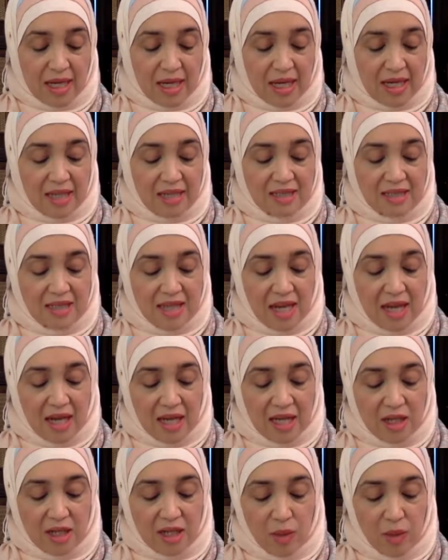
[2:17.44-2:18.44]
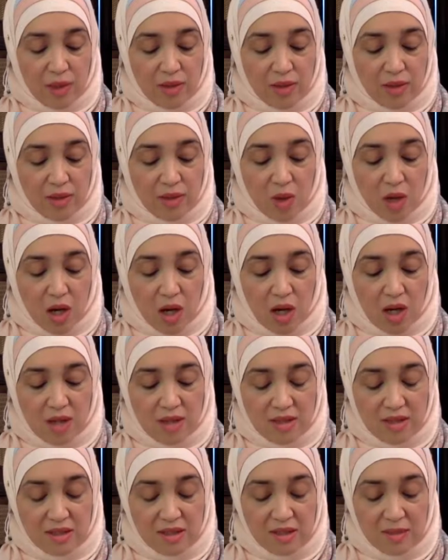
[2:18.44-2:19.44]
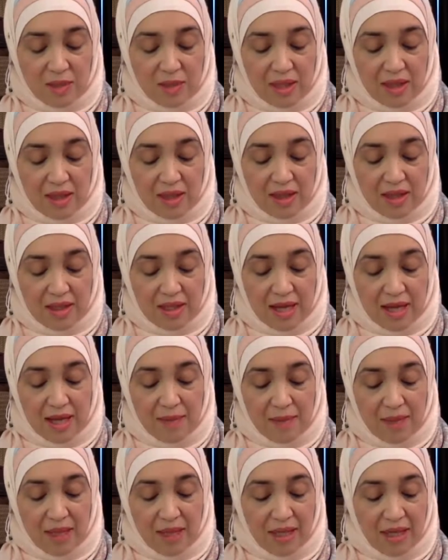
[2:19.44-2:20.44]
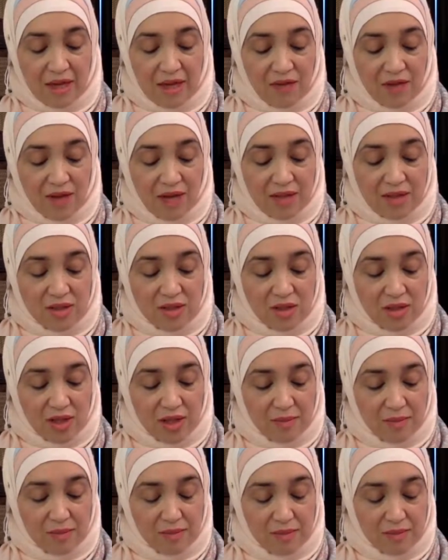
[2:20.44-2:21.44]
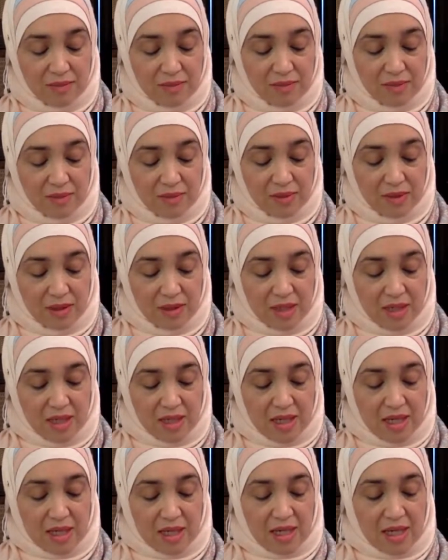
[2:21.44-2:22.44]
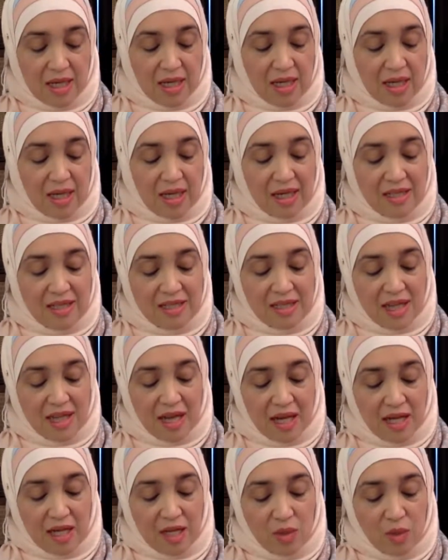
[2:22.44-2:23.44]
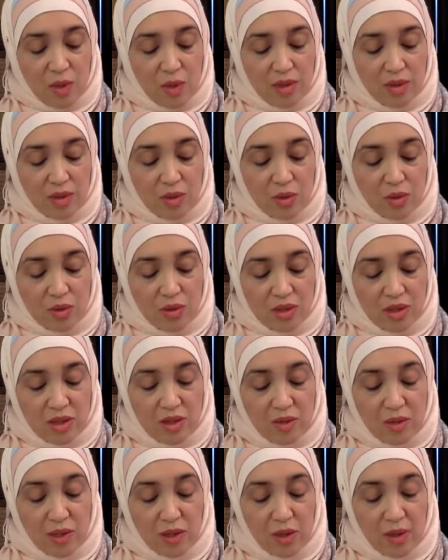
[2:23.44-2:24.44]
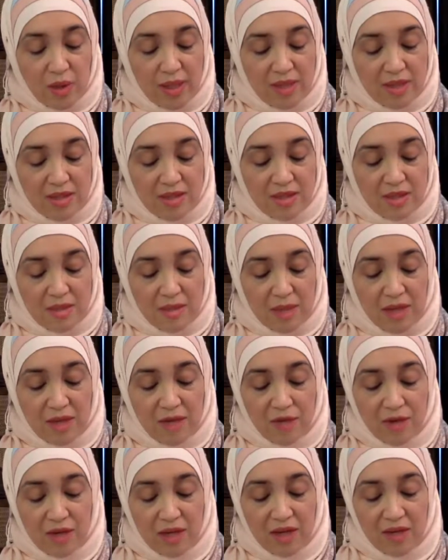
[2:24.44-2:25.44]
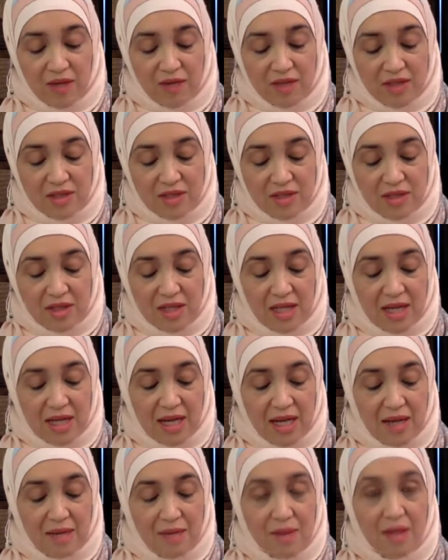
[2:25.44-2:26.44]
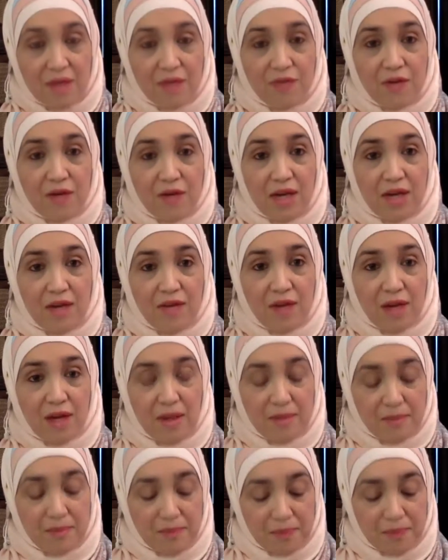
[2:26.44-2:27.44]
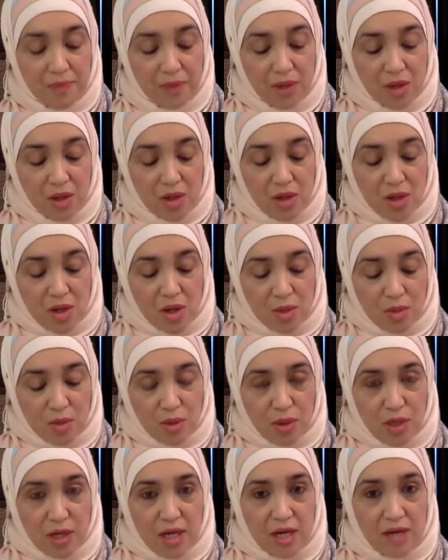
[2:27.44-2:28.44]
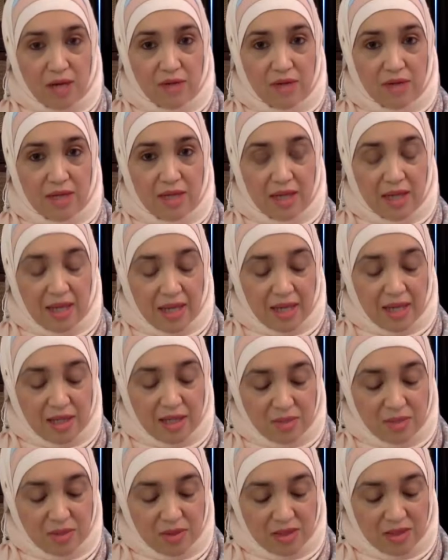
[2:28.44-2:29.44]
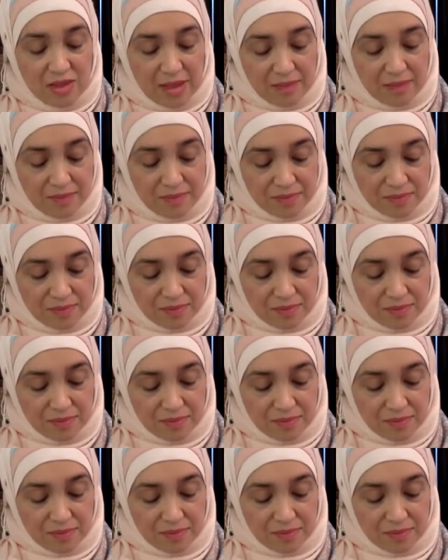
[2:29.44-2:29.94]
Is there anyone who asks me that I may give unto him? Is there anyone who requests my forgiveness that I may forgive him? Bukhari and Muslim.